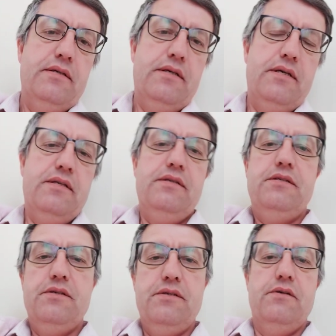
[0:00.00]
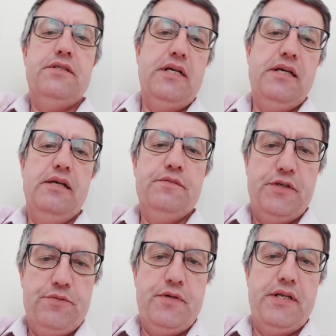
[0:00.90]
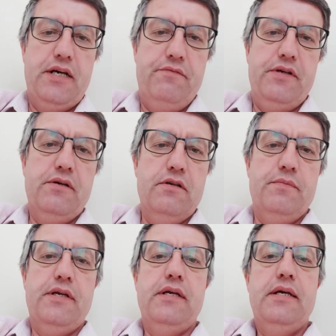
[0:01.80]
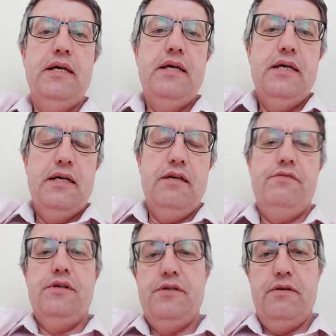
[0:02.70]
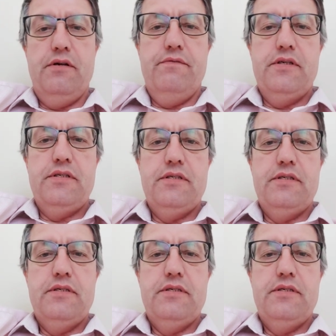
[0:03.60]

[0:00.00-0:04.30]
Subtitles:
and you're not taking as much money out of the economy if you're doing this.